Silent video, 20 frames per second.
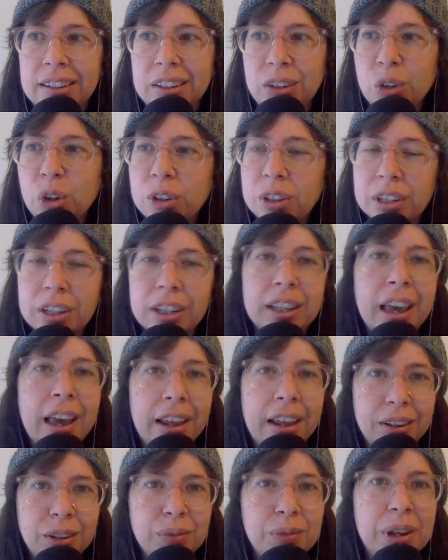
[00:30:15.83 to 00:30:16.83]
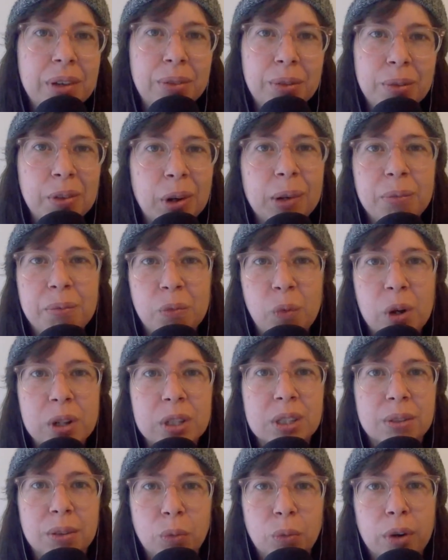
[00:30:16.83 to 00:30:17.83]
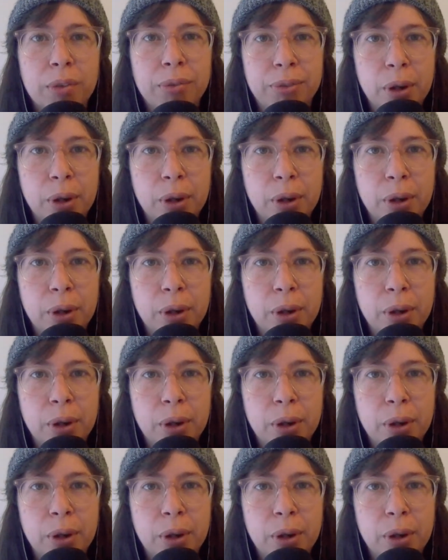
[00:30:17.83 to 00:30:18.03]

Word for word: you, again, you maybe want something more